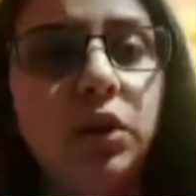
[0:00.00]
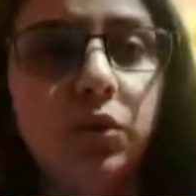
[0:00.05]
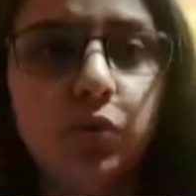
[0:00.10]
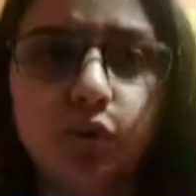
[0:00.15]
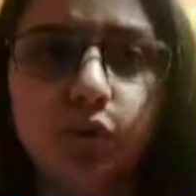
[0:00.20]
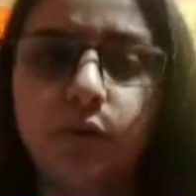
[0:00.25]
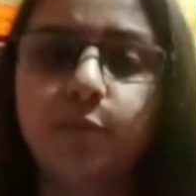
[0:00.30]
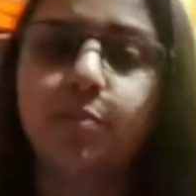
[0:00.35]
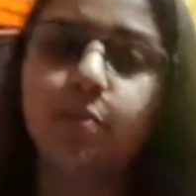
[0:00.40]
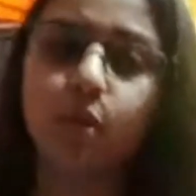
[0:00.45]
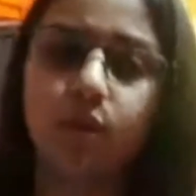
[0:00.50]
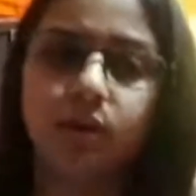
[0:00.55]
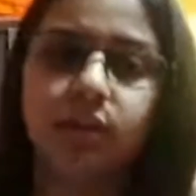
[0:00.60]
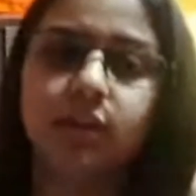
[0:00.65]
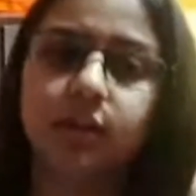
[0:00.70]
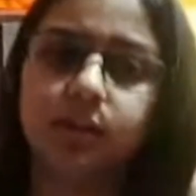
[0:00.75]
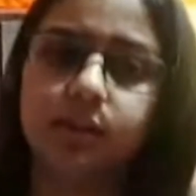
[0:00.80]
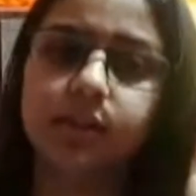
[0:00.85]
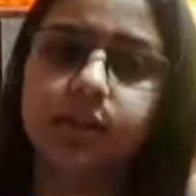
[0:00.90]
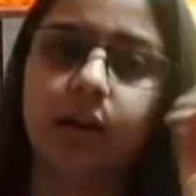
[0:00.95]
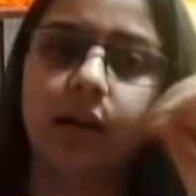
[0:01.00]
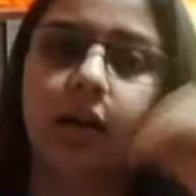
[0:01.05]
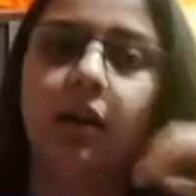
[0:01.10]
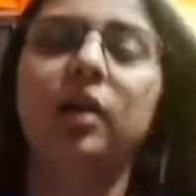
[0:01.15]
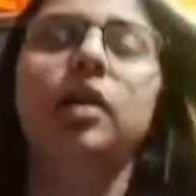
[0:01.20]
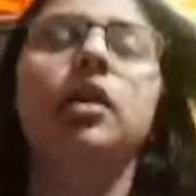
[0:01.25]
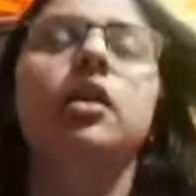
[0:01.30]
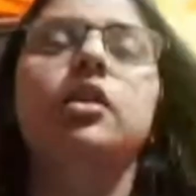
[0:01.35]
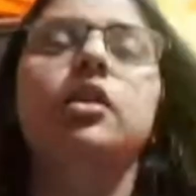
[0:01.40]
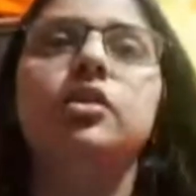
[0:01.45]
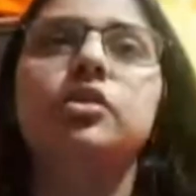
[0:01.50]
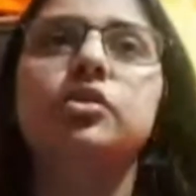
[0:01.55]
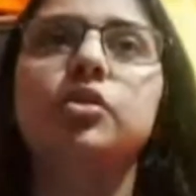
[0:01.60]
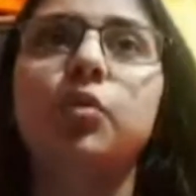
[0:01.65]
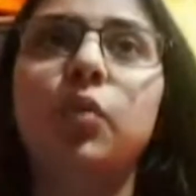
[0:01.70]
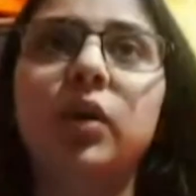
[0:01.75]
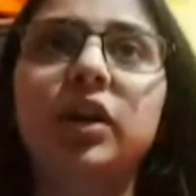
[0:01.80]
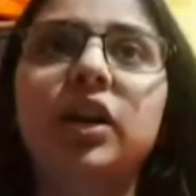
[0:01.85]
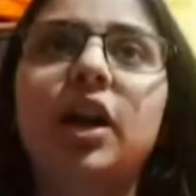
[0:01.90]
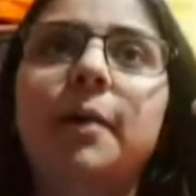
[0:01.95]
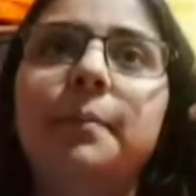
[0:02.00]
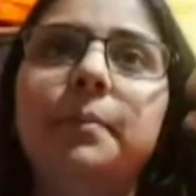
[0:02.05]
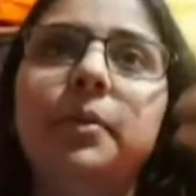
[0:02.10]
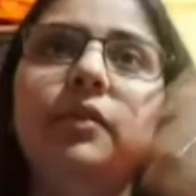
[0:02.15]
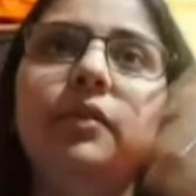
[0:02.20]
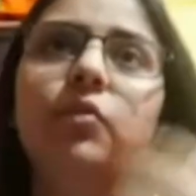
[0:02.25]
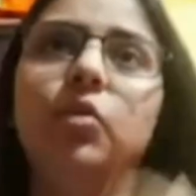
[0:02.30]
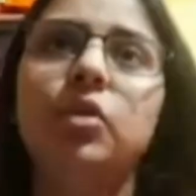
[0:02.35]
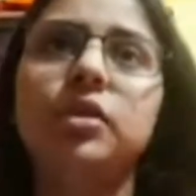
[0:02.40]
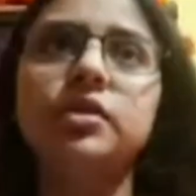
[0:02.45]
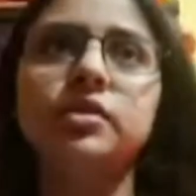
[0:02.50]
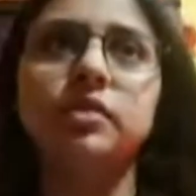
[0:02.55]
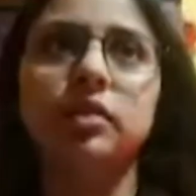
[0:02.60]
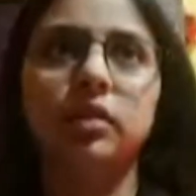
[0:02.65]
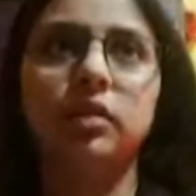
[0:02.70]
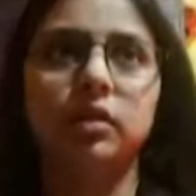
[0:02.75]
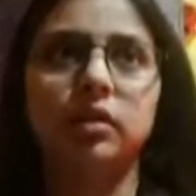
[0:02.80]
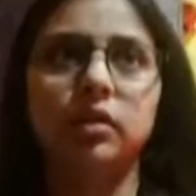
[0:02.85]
use of broad consent. So what happened was